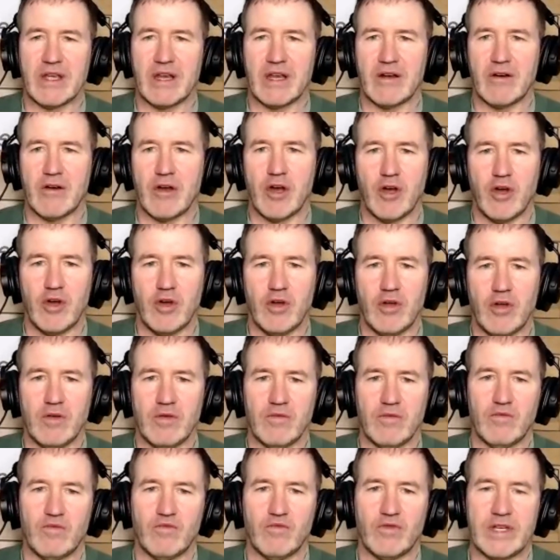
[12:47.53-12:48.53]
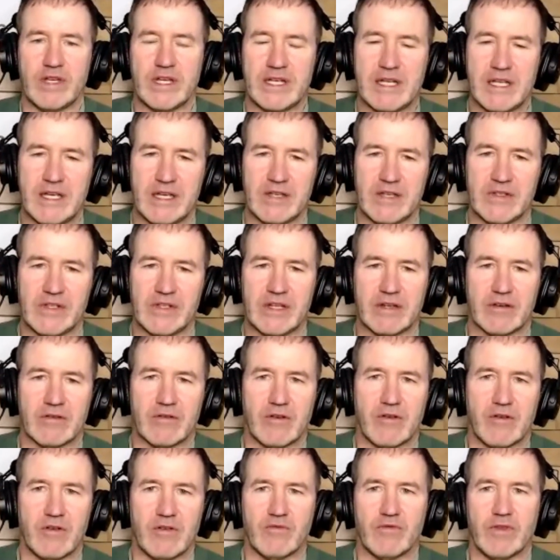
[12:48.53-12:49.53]
They're all really easy to
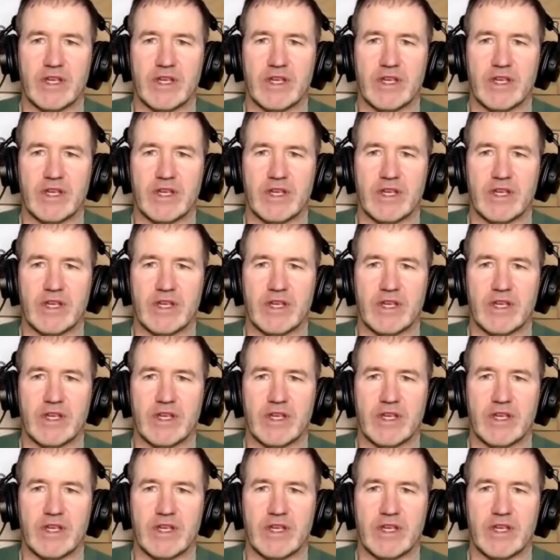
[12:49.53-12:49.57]
grow